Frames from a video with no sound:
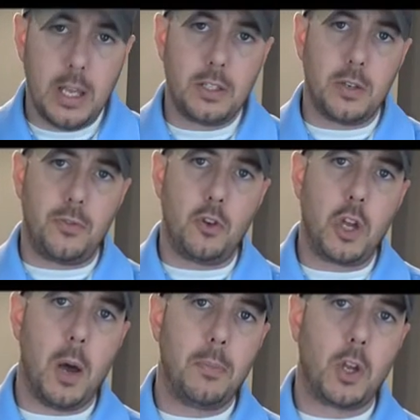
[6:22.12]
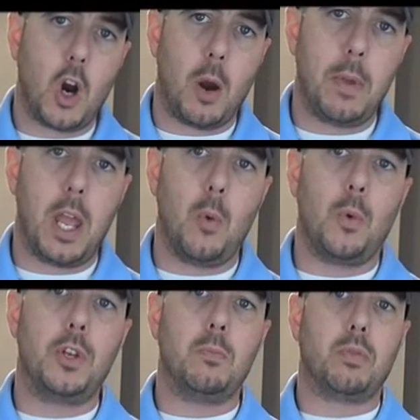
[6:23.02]
is if you cup the garment and
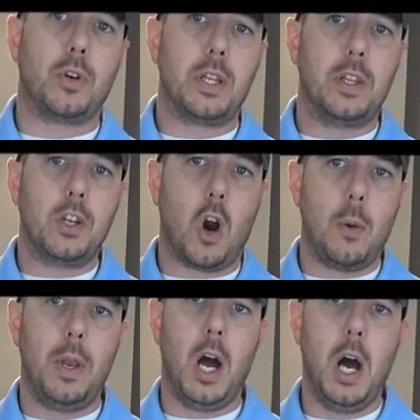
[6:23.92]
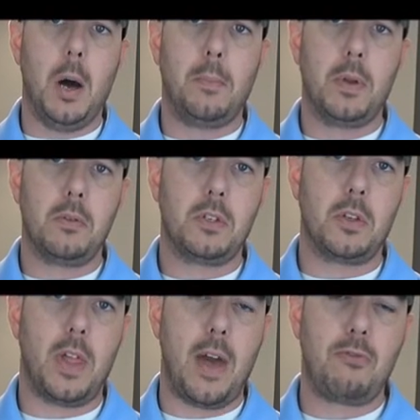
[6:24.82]
when you bring the garment up
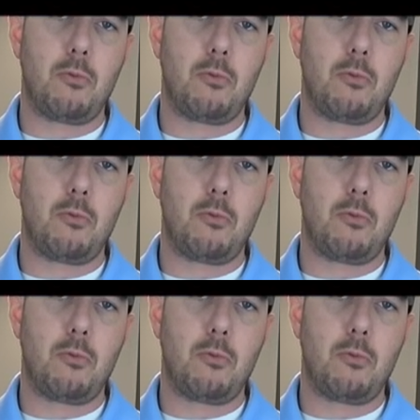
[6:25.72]
to that